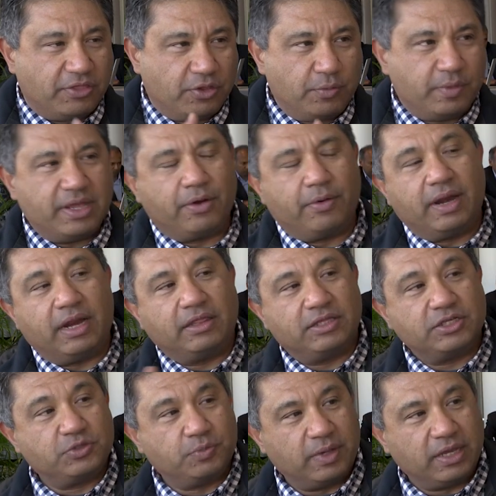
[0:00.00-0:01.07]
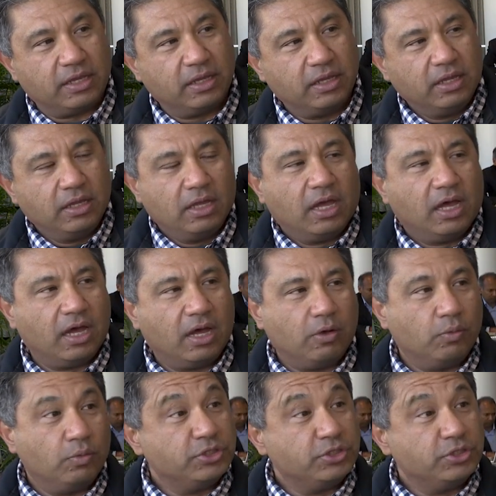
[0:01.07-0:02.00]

and then reiterated this week, uh,